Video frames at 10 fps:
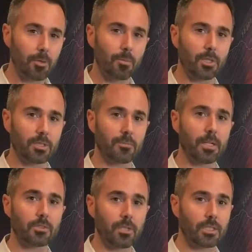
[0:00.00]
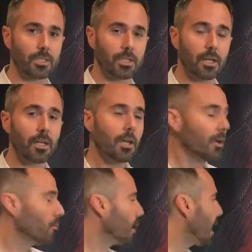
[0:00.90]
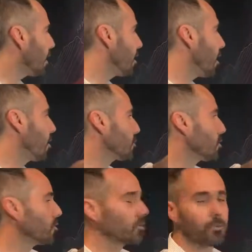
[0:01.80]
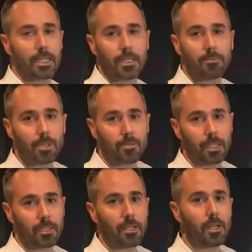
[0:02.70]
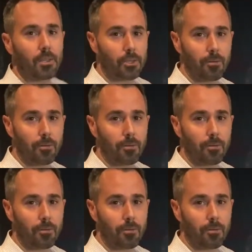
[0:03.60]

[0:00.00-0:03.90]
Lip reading: Bush administration, we had an arms control treaty between the